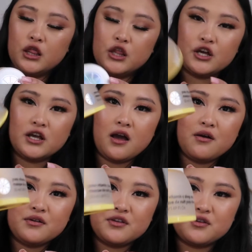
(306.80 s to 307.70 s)
Look
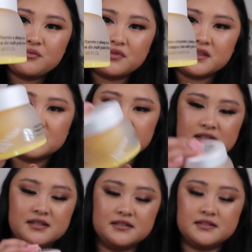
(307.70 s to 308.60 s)
how cute this
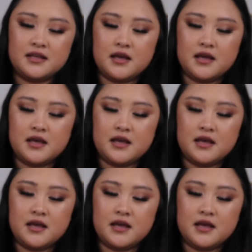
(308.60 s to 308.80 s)
is.